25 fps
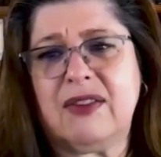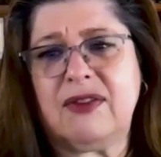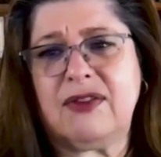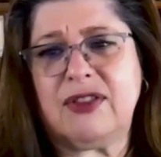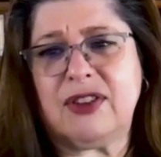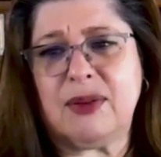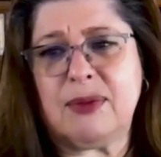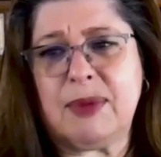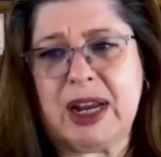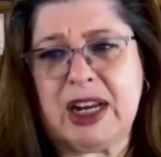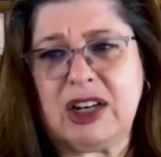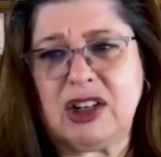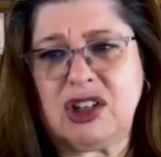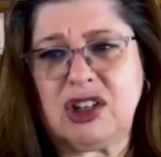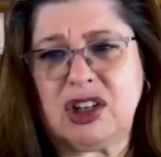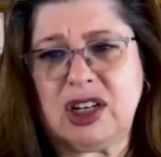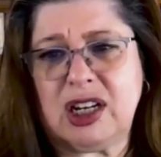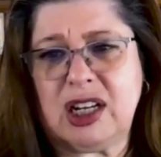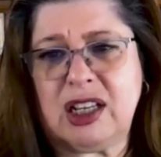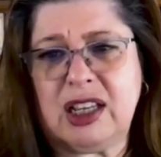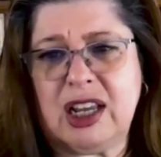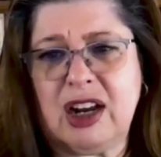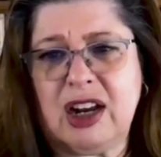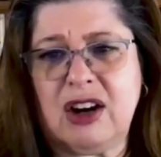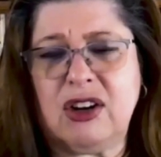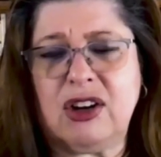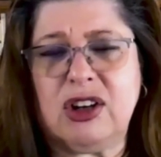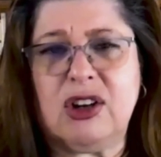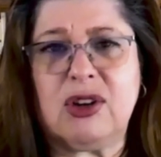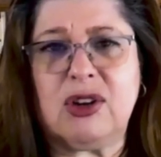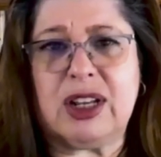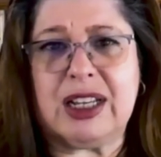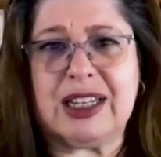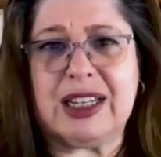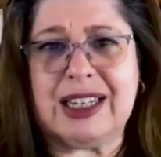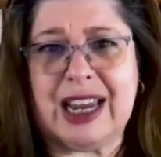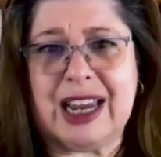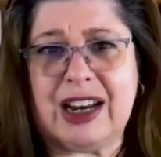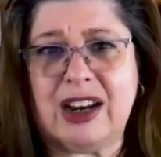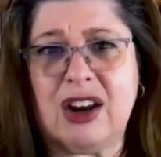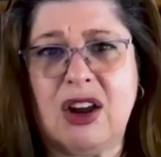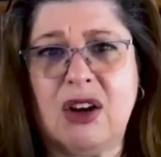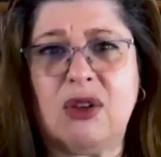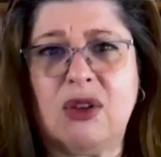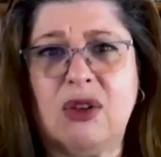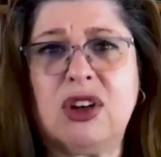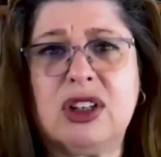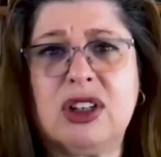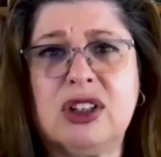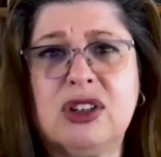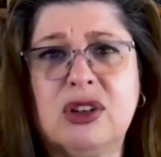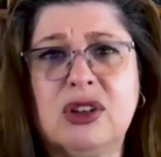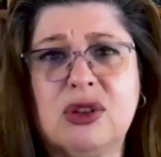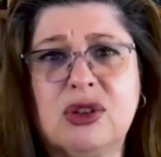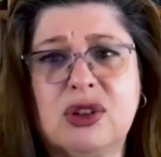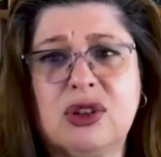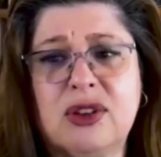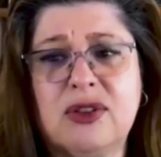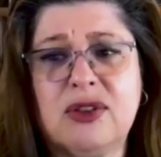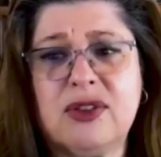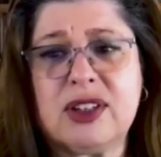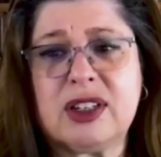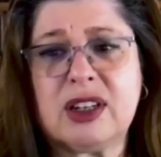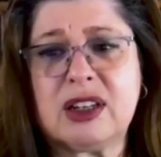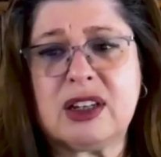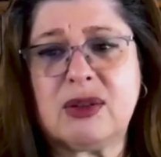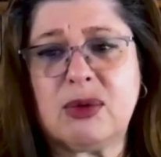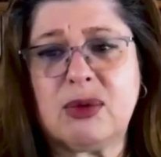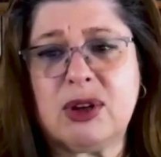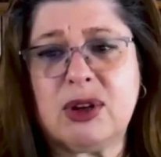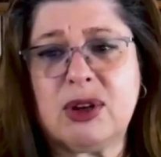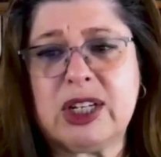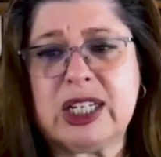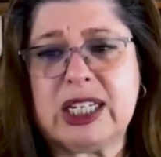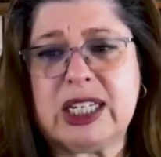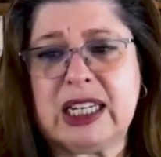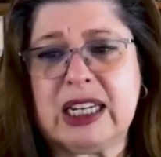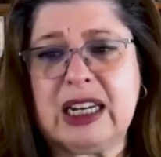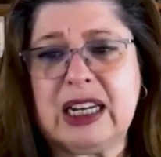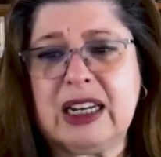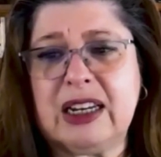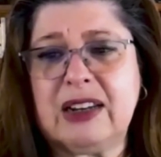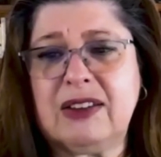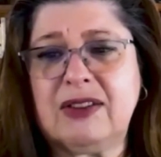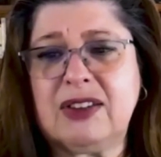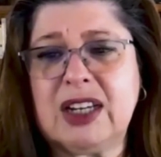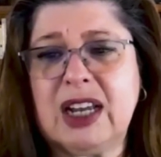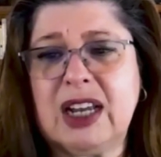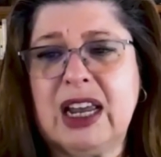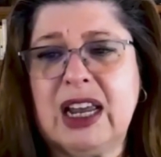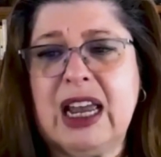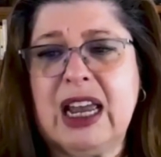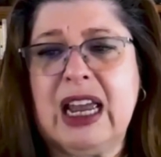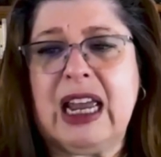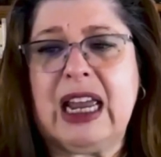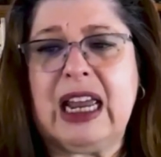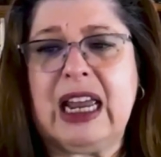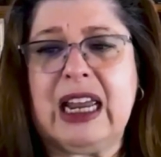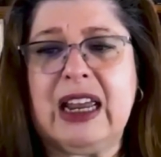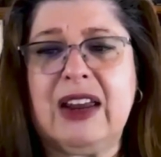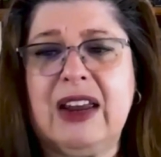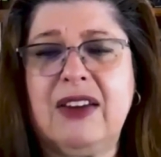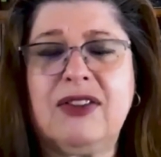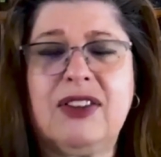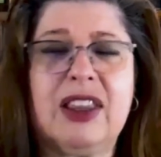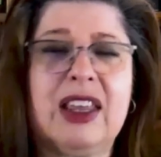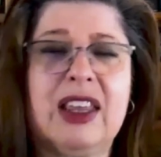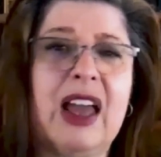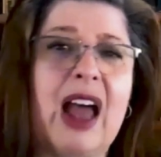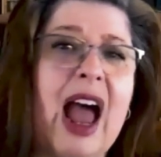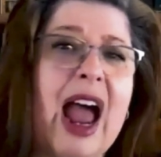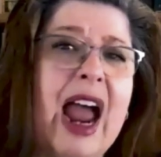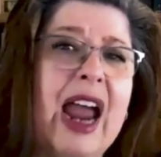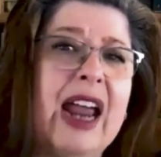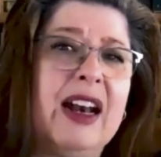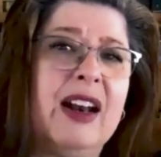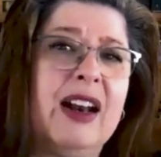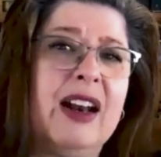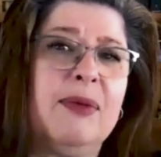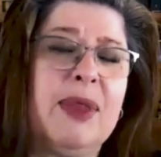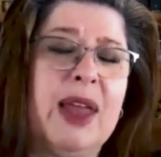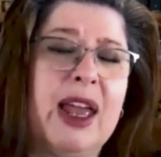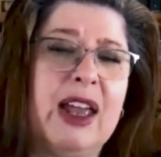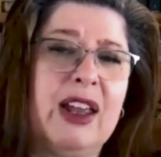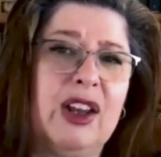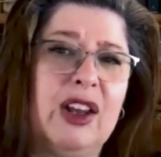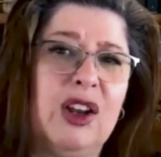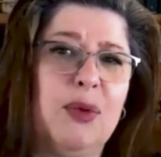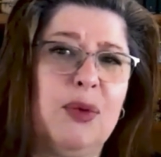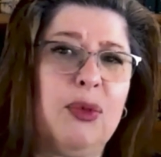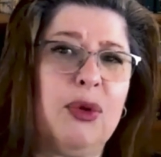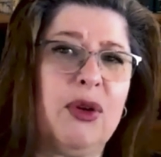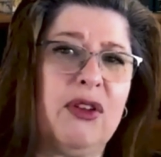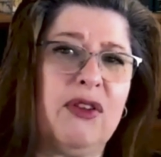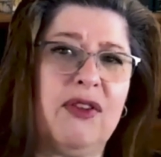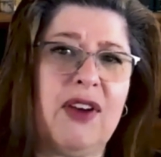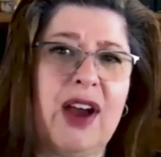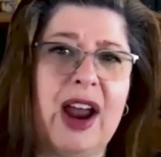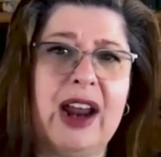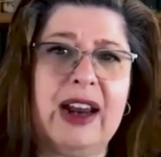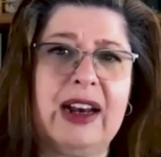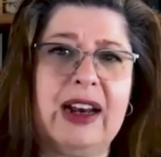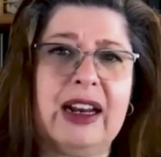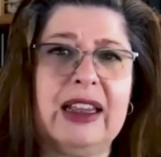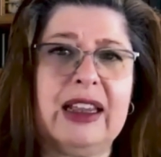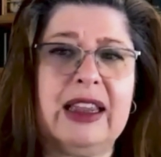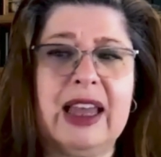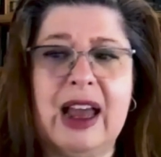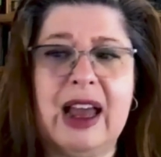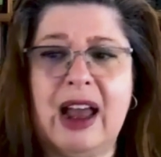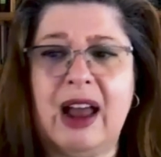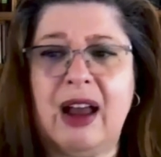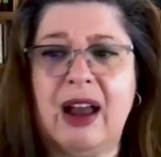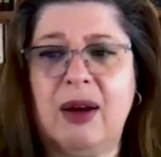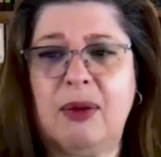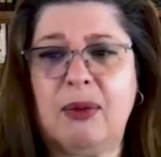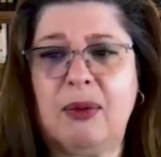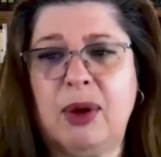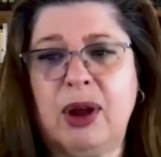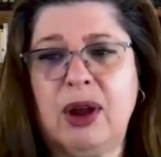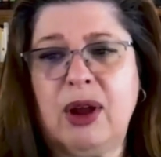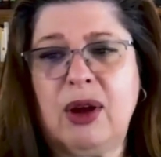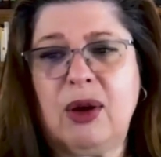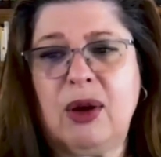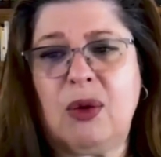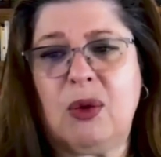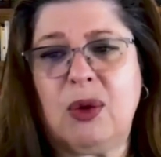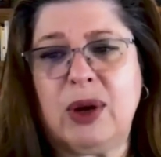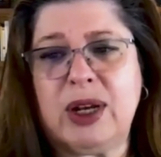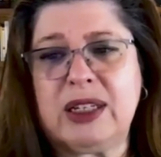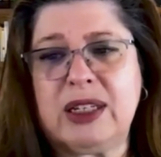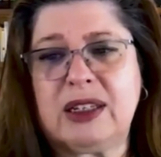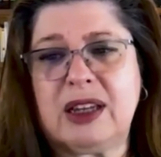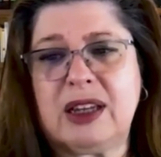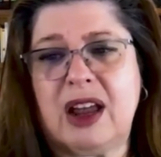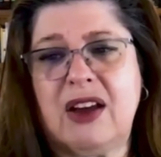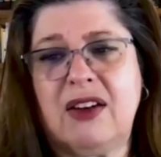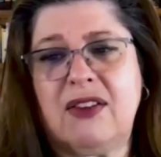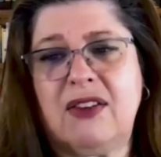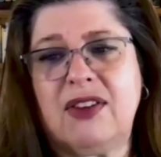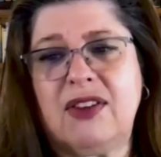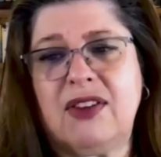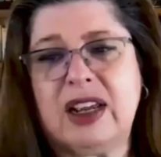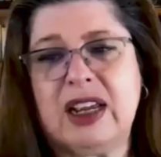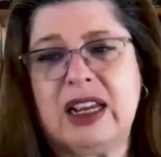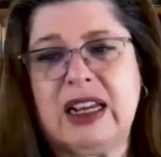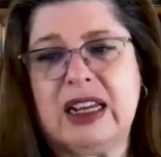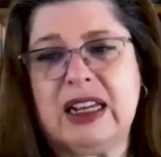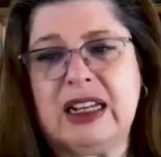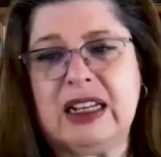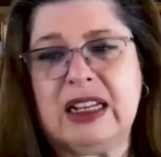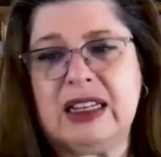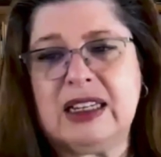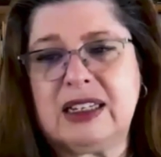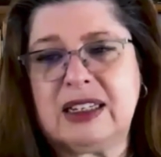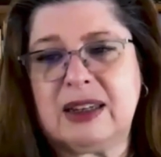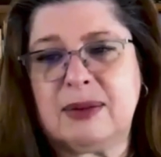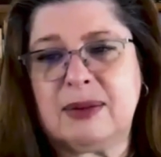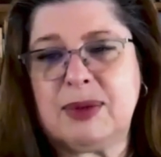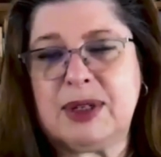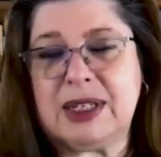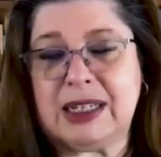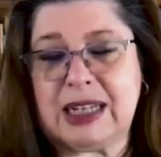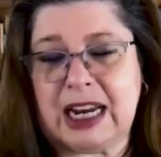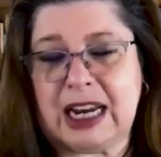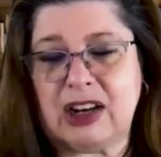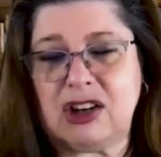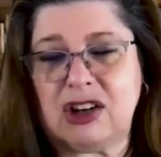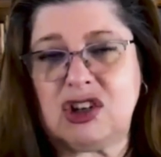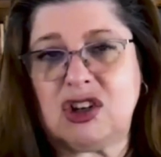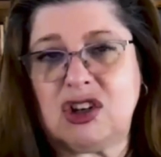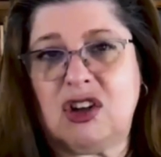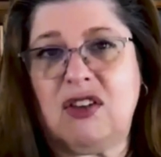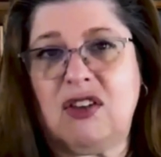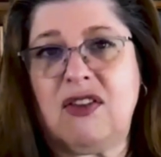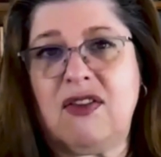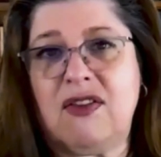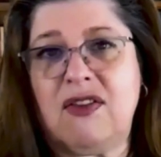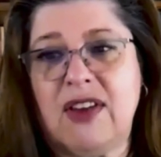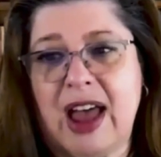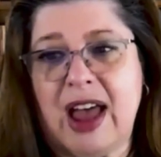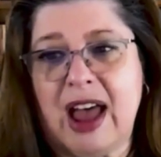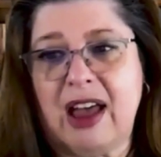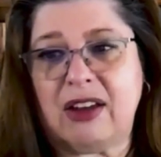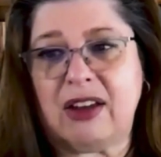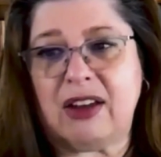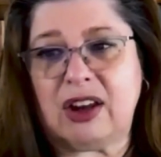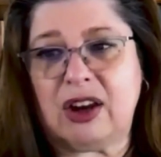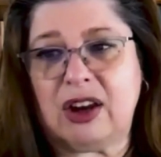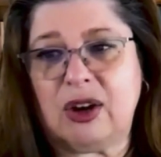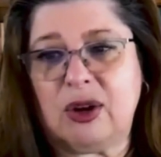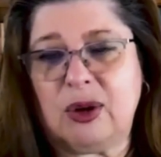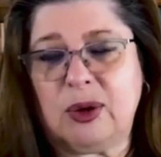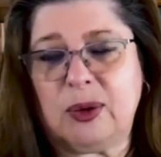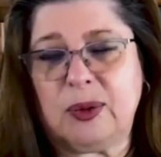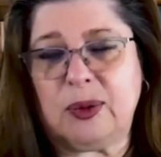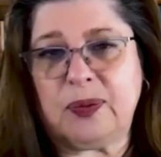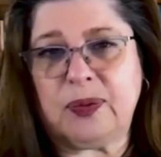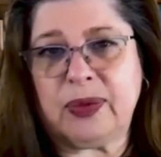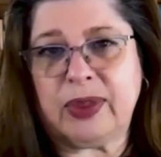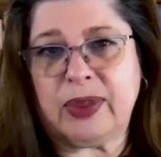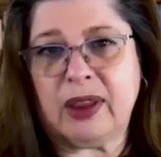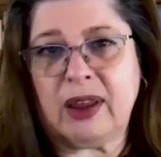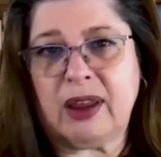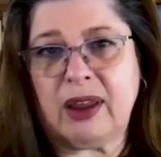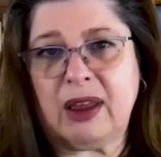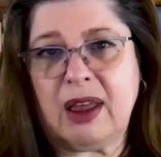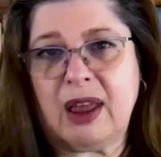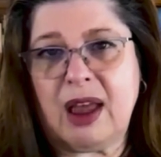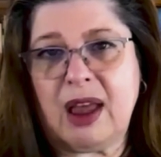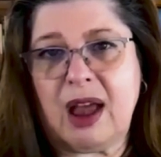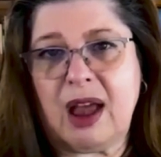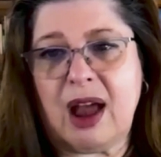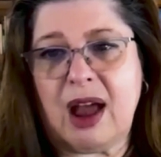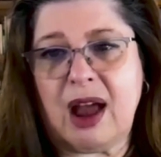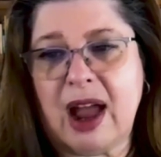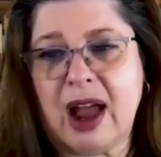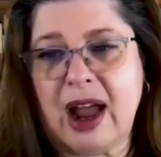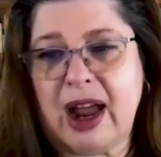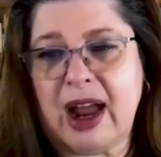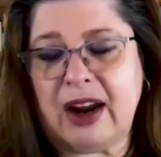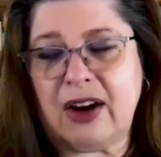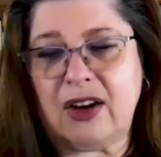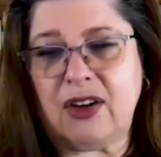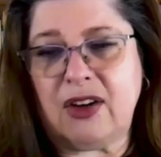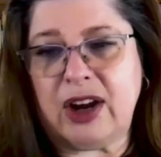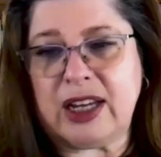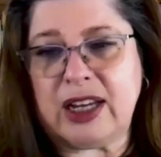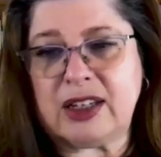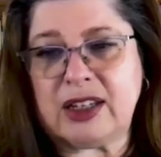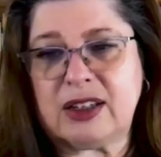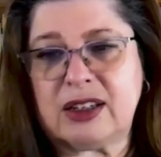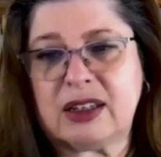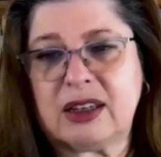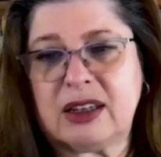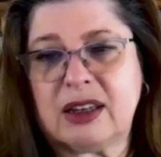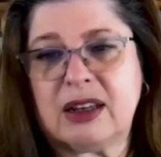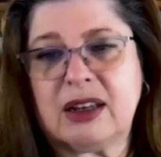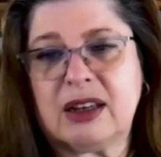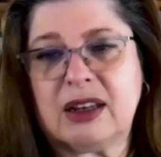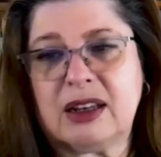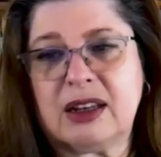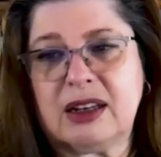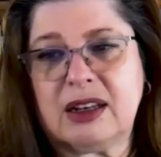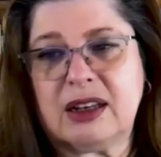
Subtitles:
information in there. You can say no goods or services were received if the item that you provided them was of insubstantial value. And the IRS